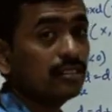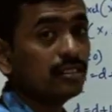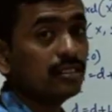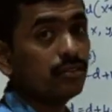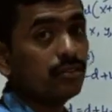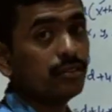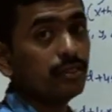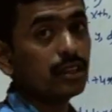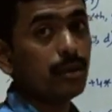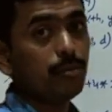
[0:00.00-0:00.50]
of
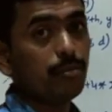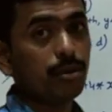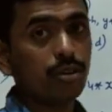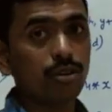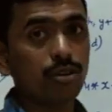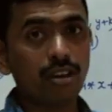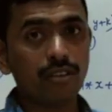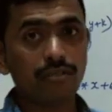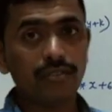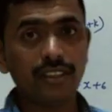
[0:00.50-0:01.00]
computer
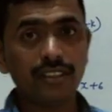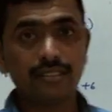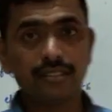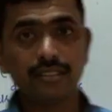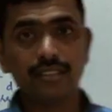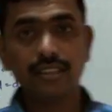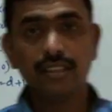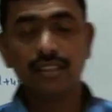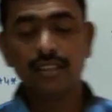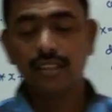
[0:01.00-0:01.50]
graphics.
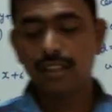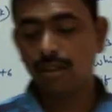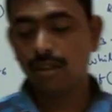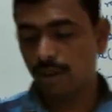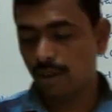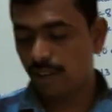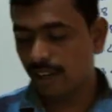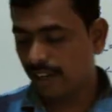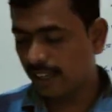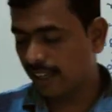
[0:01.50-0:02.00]
We
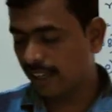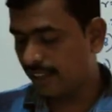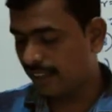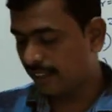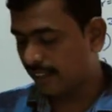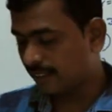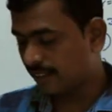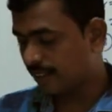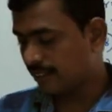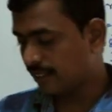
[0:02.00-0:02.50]
already
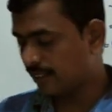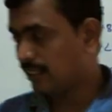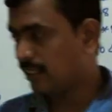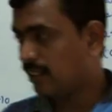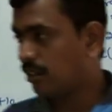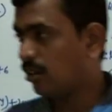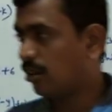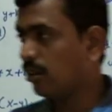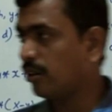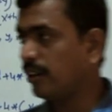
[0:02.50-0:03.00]
discussed and
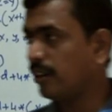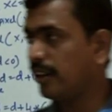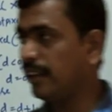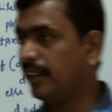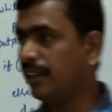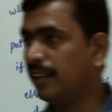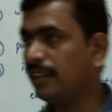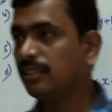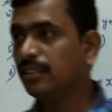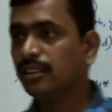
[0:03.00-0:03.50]

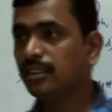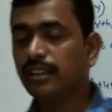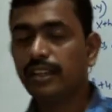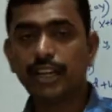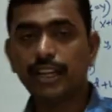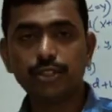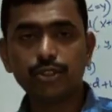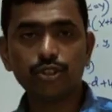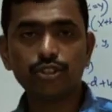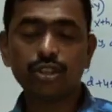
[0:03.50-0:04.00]
already
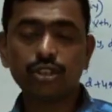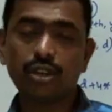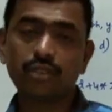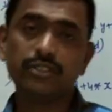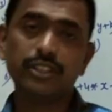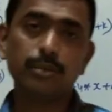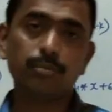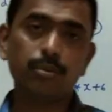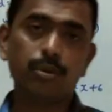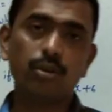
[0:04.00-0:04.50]
execution of
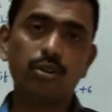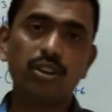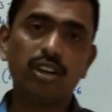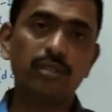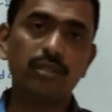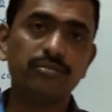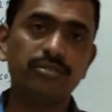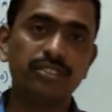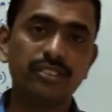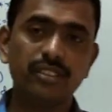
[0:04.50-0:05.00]
the
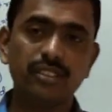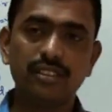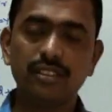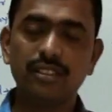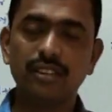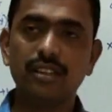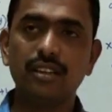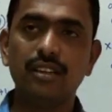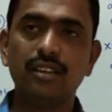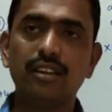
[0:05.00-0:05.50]
programs
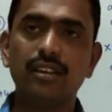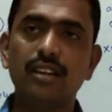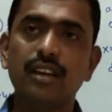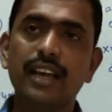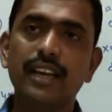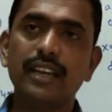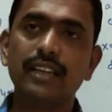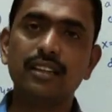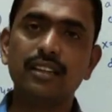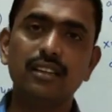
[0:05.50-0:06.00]

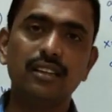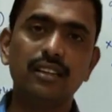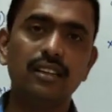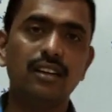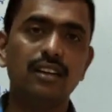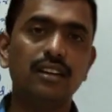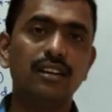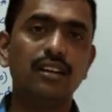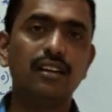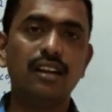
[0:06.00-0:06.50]
like
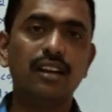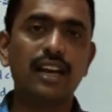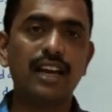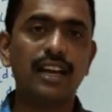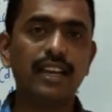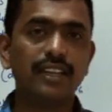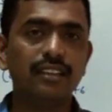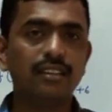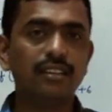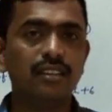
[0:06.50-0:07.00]

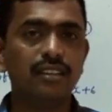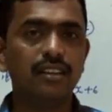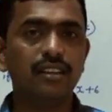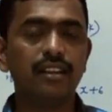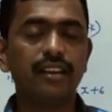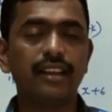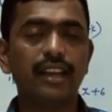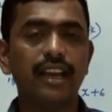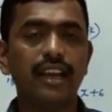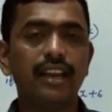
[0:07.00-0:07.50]
line,
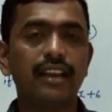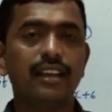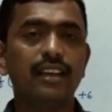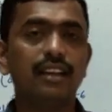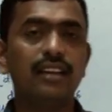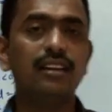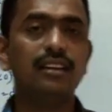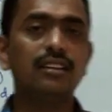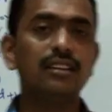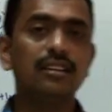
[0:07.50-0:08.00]

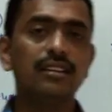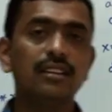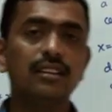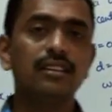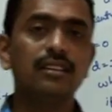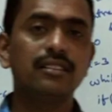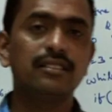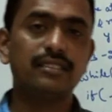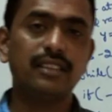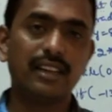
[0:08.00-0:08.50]
triangle,
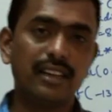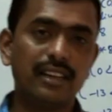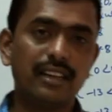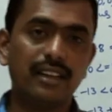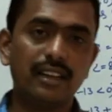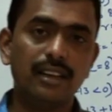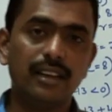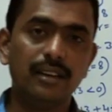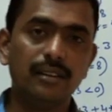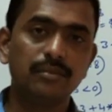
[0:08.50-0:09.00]

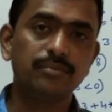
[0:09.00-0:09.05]
circle,